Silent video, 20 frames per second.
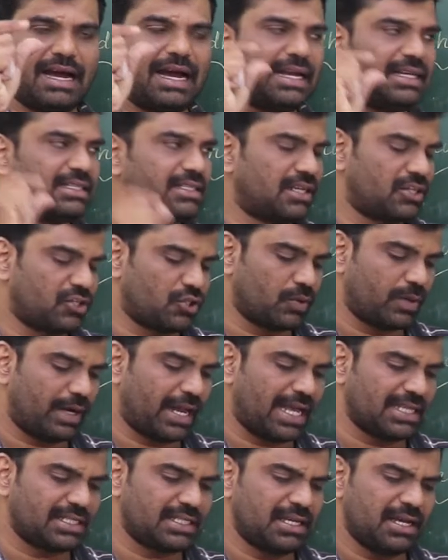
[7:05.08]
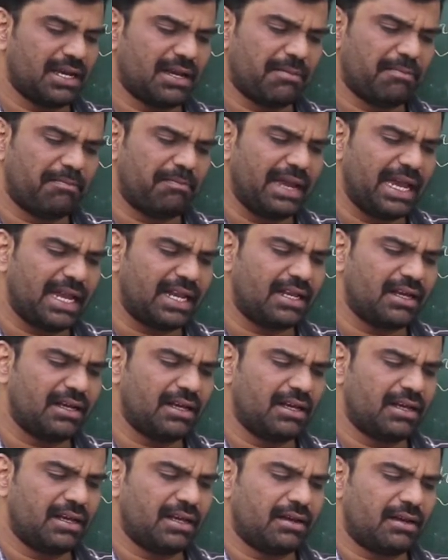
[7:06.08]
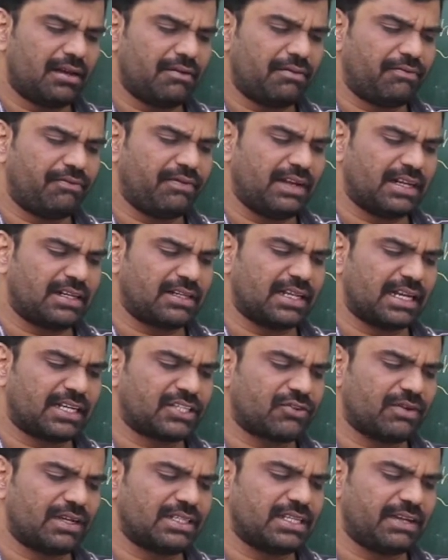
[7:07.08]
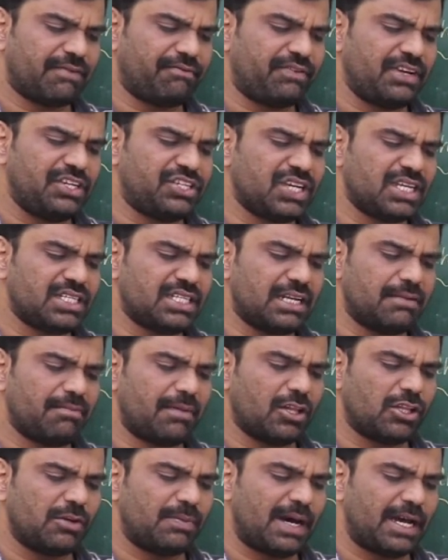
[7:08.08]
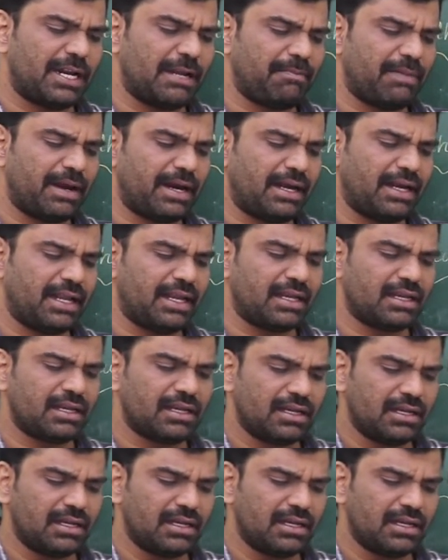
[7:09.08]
eyes are shown as big. Next one, see, fishes in Madhubani painting